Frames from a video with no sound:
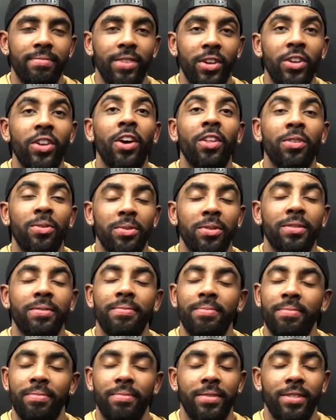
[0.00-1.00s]
Another one.
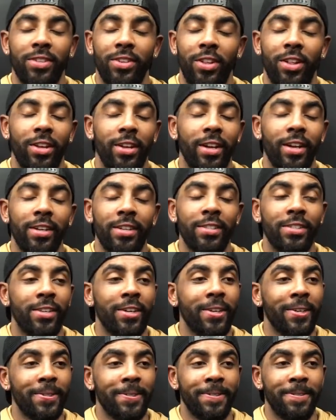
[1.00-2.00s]
That's all I gotta
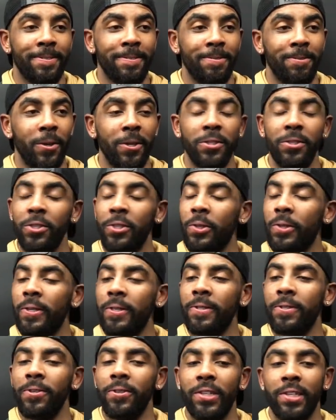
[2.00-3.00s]
say. One, two,
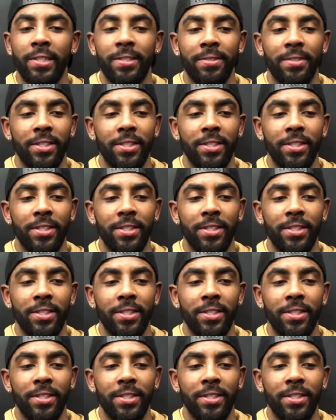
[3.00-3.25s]
and three.